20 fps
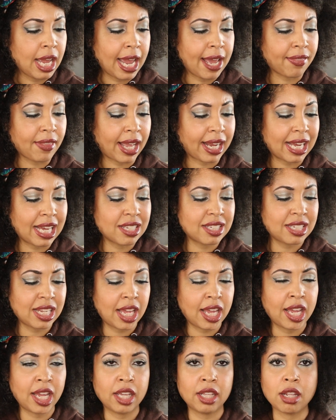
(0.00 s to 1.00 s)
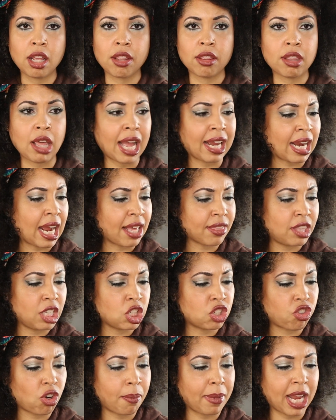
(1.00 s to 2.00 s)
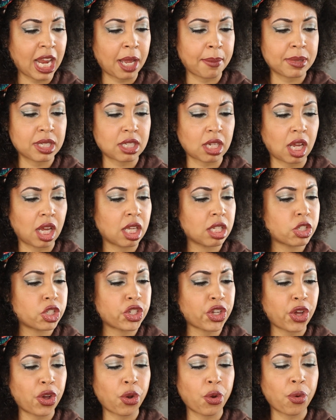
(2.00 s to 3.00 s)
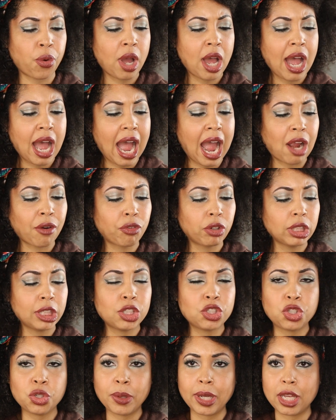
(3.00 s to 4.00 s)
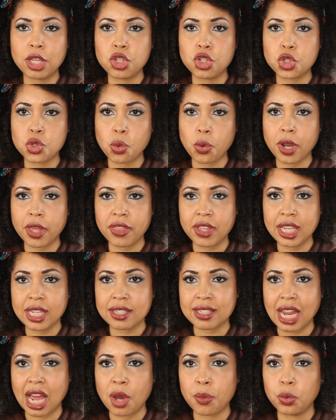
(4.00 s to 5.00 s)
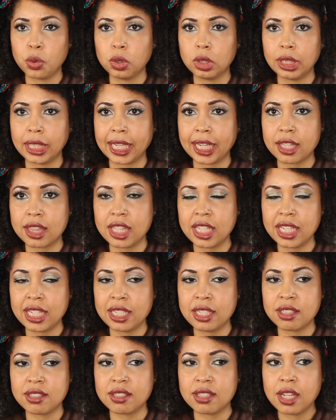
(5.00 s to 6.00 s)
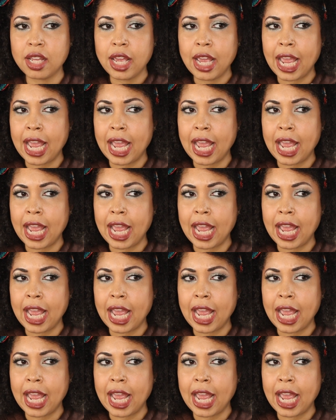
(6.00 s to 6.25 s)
And like I said, I got these from Amazon, so I really do enjoy these. I will link these.